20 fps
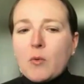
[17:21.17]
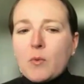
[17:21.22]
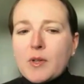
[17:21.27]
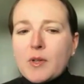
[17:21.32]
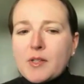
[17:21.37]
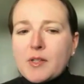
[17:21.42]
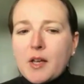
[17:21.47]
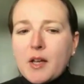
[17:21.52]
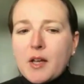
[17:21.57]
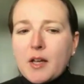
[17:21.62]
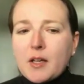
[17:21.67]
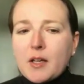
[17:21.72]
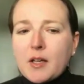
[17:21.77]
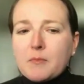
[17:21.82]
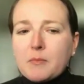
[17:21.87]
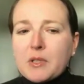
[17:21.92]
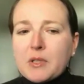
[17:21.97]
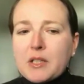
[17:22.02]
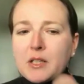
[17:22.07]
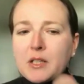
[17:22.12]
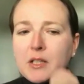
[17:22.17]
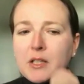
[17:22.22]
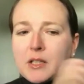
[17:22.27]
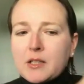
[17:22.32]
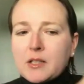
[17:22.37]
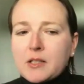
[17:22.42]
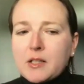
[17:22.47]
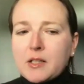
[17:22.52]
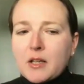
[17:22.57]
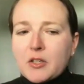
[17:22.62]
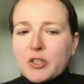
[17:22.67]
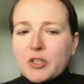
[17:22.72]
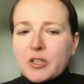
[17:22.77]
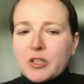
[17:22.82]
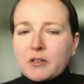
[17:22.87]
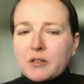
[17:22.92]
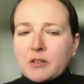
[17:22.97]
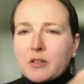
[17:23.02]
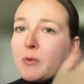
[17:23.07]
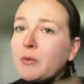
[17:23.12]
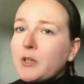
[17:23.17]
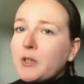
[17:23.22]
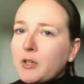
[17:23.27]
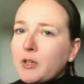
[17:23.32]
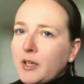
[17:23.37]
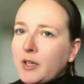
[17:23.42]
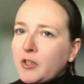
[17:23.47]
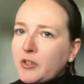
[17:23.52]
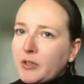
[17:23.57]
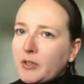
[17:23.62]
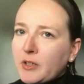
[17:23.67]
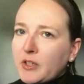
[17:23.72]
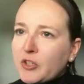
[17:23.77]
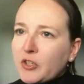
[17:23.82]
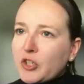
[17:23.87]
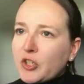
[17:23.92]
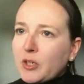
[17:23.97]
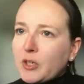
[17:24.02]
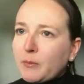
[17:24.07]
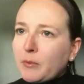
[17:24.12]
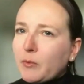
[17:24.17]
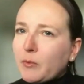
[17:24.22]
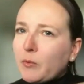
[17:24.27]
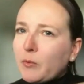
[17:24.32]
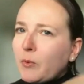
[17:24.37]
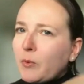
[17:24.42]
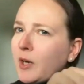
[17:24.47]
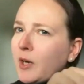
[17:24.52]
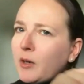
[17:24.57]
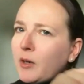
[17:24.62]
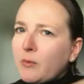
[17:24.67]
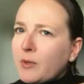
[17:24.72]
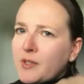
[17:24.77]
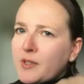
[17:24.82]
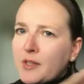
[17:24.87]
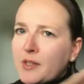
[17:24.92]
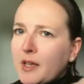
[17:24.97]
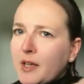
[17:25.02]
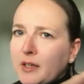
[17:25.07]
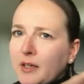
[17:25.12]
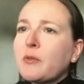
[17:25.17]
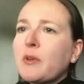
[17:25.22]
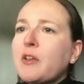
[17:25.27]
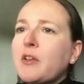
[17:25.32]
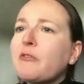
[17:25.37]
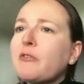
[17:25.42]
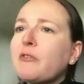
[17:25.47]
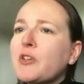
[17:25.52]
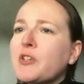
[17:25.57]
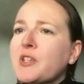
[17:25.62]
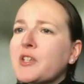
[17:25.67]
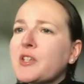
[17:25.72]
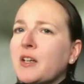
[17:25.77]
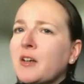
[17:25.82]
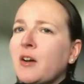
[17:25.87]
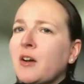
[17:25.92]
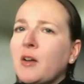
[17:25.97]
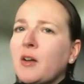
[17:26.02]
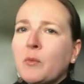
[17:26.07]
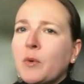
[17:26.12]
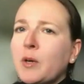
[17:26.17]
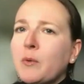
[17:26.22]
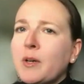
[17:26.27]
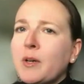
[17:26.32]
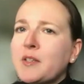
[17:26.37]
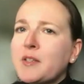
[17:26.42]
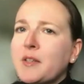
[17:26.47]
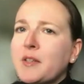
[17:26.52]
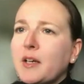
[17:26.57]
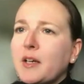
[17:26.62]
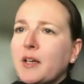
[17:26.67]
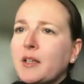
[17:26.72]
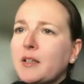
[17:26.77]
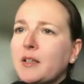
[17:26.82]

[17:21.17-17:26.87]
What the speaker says: Was that beginning section when they're entering the ship? Where was that when they're first getting on? Where was that?